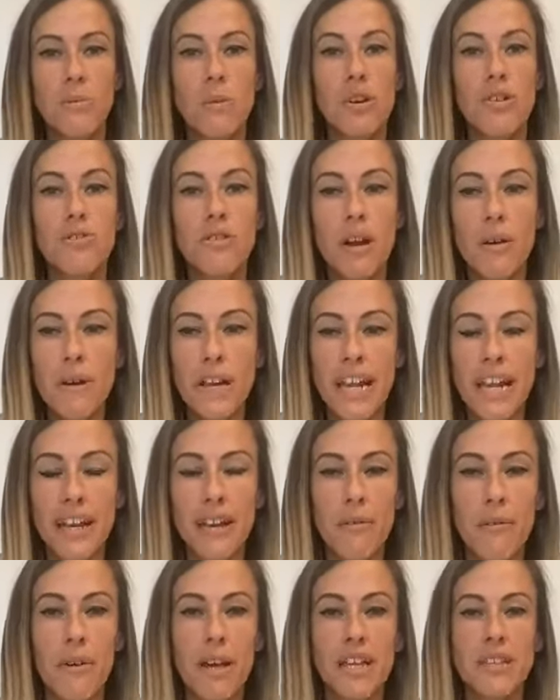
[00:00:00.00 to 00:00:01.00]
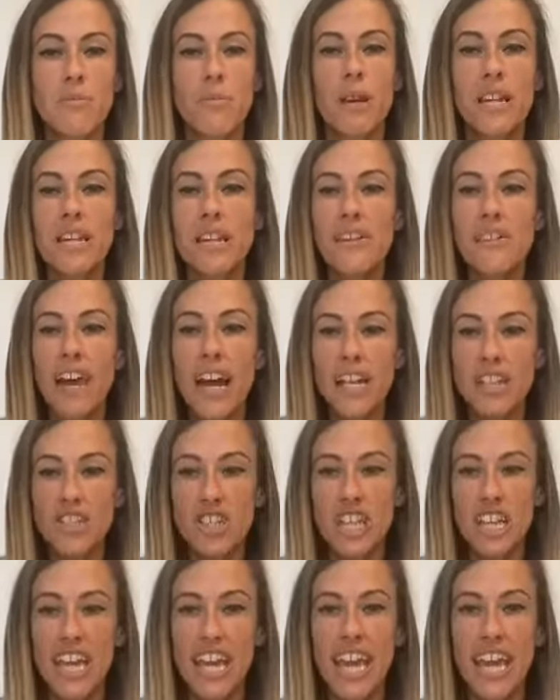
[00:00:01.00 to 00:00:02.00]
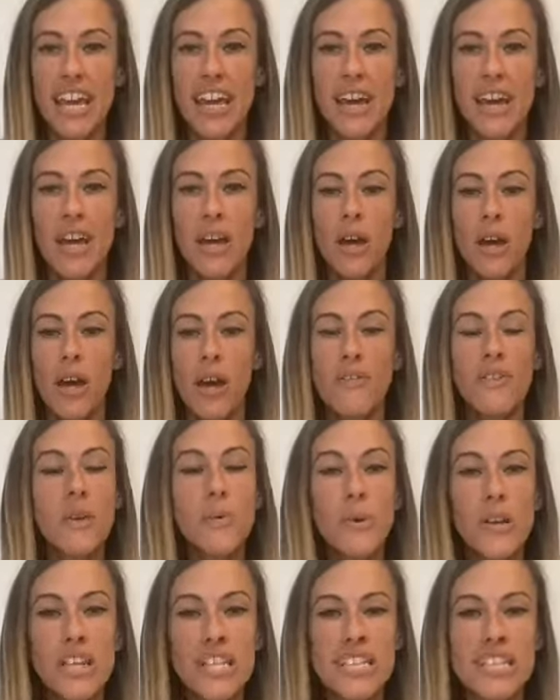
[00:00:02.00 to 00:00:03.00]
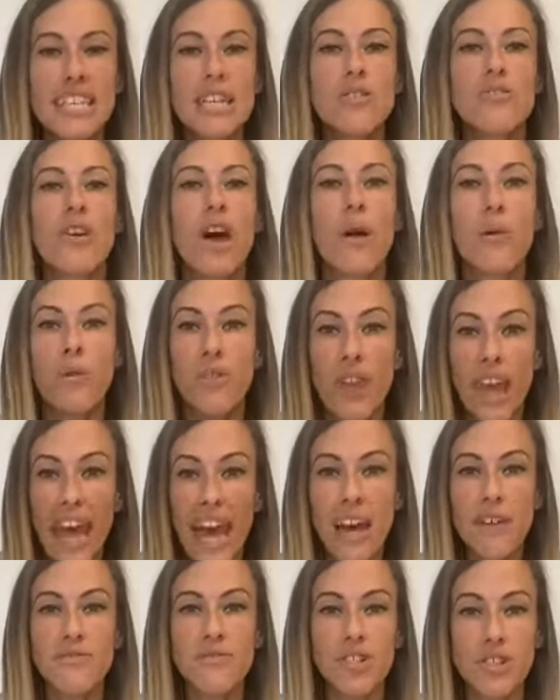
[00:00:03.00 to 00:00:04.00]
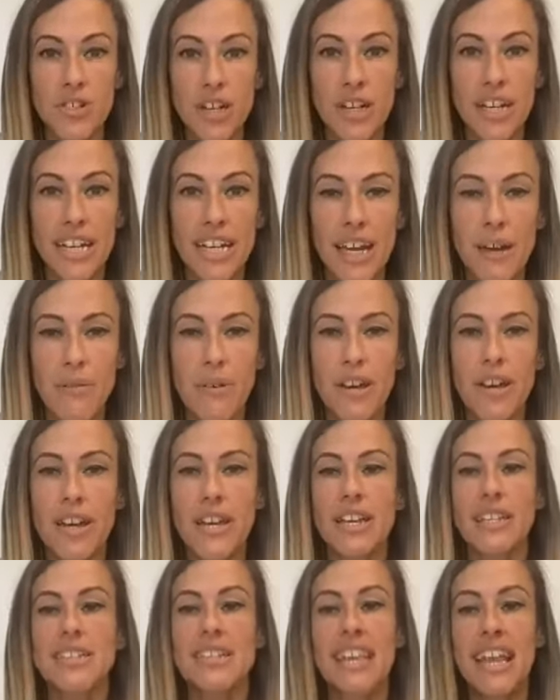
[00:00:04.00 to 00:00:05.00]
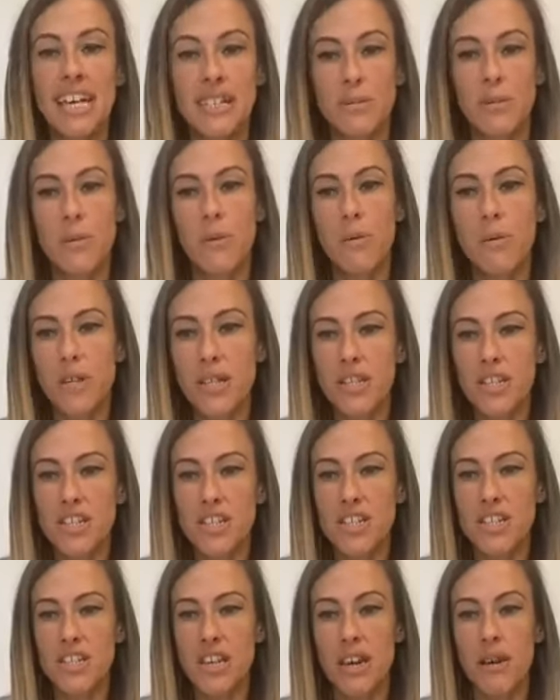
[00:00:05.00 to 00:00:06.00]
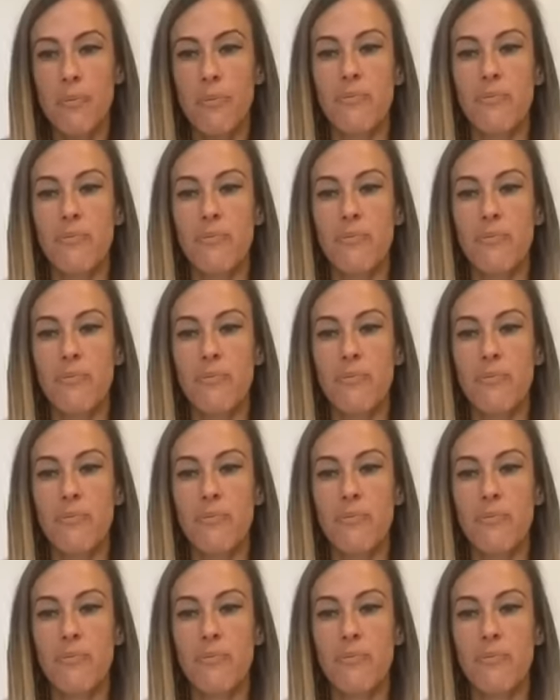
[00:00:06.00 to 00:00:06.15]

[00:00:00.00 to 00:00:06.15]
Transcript: We're growing our networks. When you're actually, if you want to see growth, you have to grow your network. So that's what we want you to do.